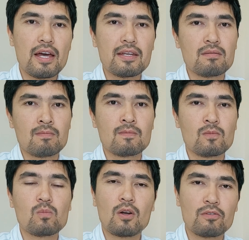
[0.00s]
and
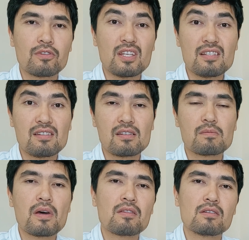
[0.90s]
one of the easiest
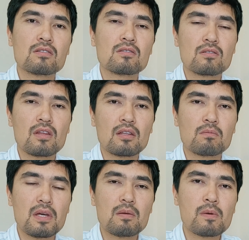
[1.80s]
methods that
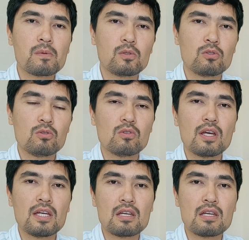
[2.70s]
many people do today,